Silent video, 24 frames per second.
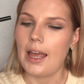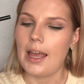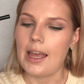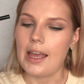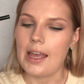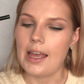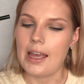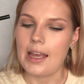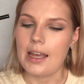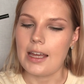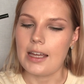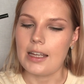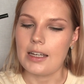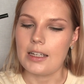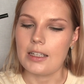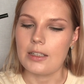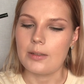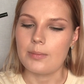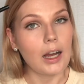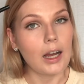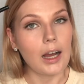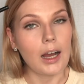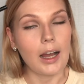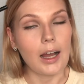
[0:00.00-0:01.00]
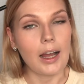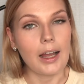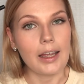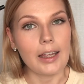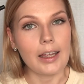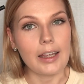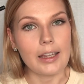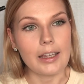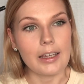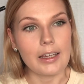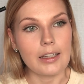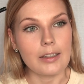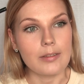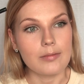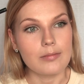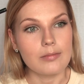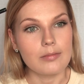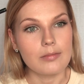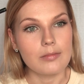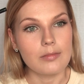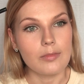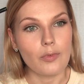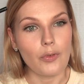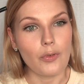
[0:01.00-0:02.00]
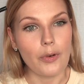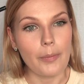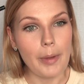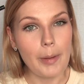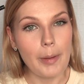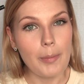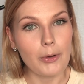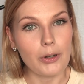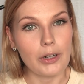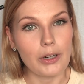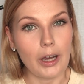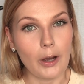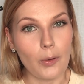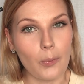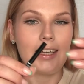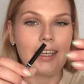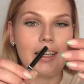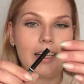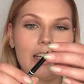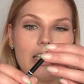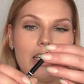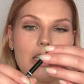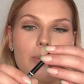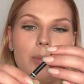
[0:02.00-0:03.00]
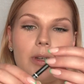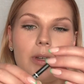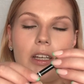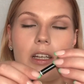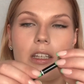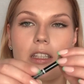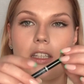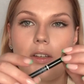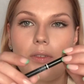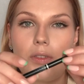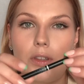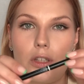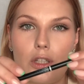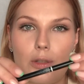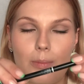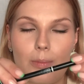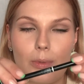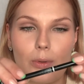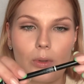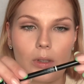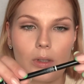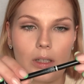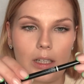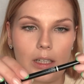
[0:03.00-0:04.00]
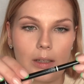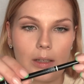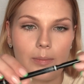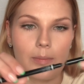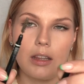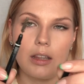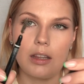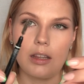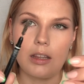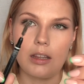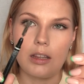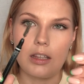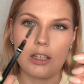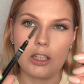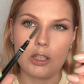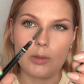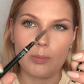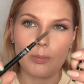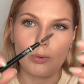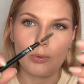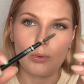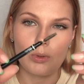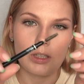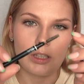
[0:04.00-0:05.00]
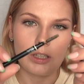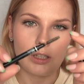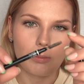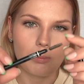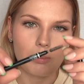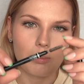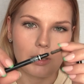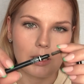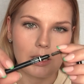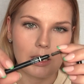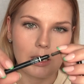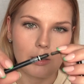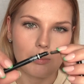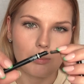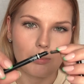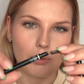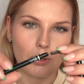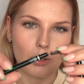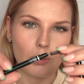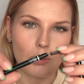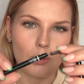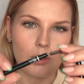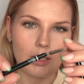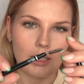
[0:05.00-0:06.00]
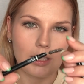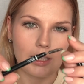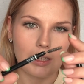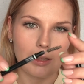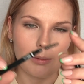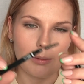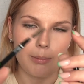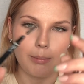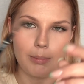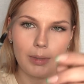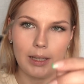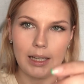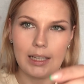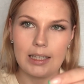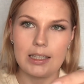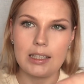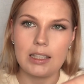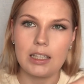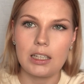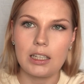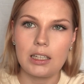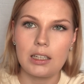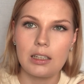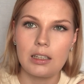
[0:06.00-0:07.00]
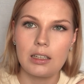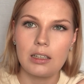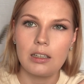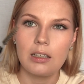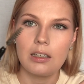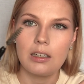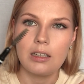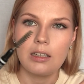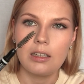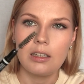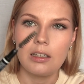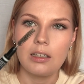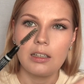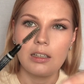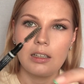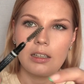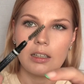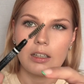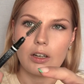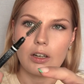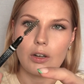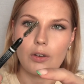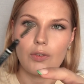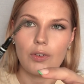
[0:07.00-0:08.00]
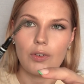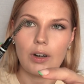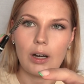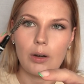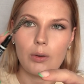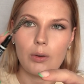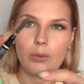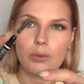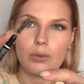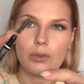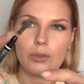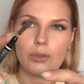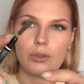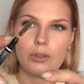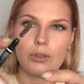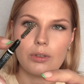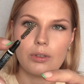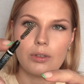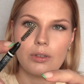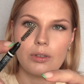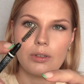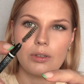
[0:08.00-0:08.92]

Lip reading: And I remember now, it's because of the spoolie. The spoolie completely broke, like the plastic around